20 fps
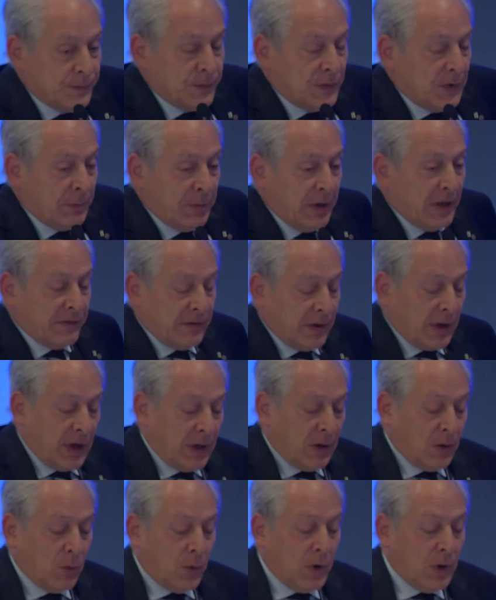depends
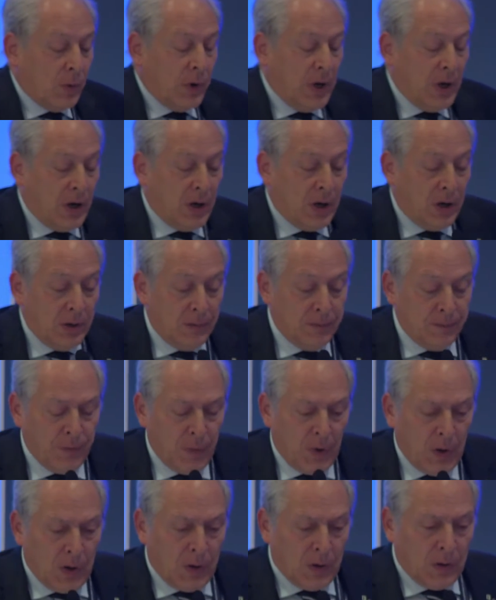again where we are.
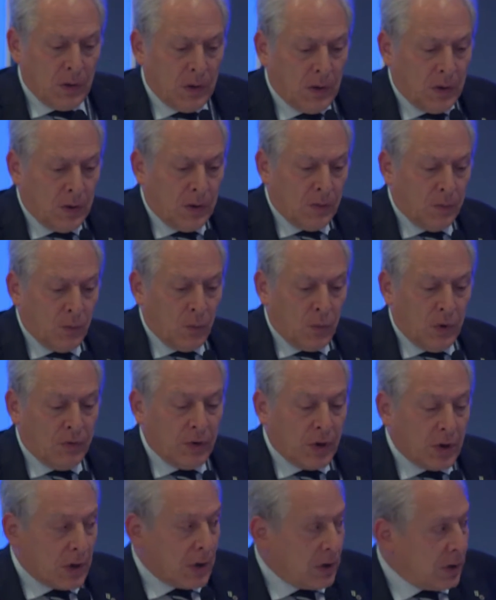We have